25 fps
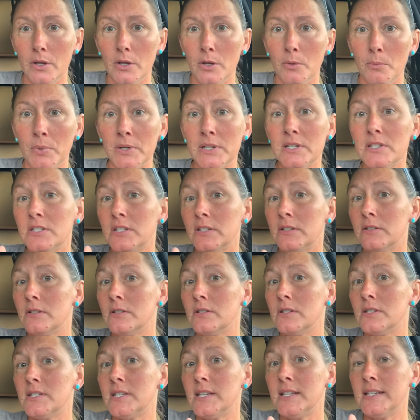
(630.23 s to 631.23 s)
But it's to
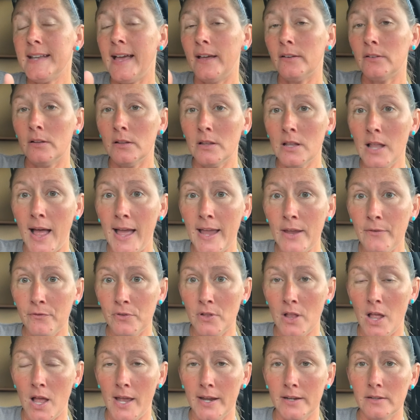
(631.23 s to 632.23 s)
send out a
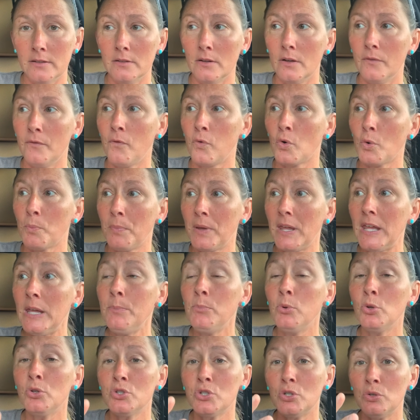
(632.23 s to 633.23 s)
lifeline for
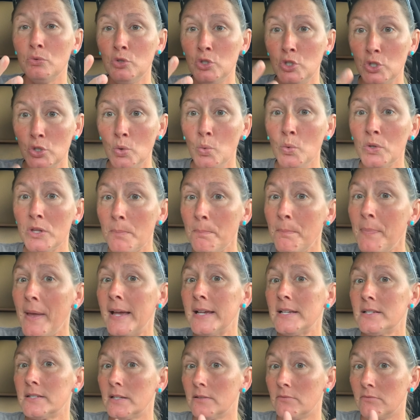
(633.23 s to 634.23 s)
people to do with the
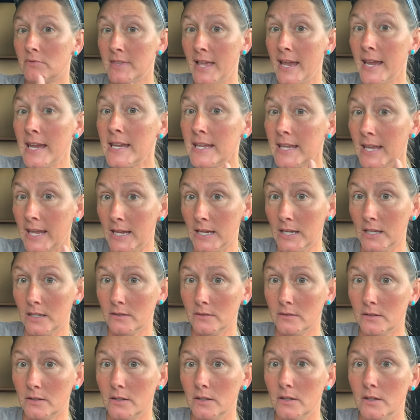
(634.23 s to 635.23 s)
best that they
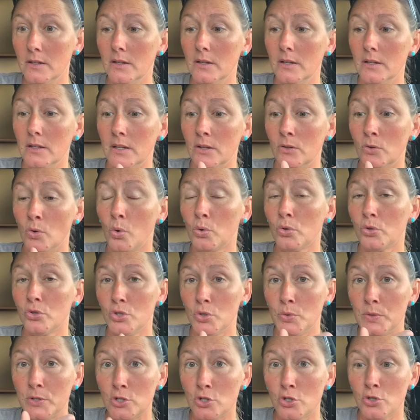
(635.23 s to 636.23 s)
can in order
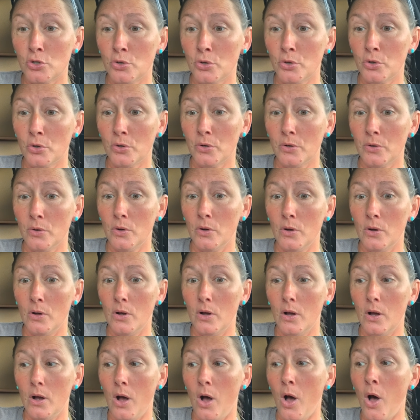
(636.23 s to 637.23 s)
to ensure
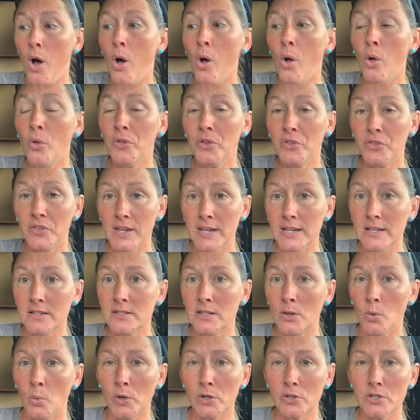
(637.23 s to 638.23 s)
all the things
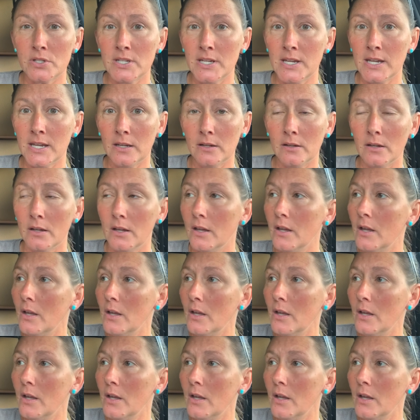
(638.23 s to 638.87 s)
that we're seeing.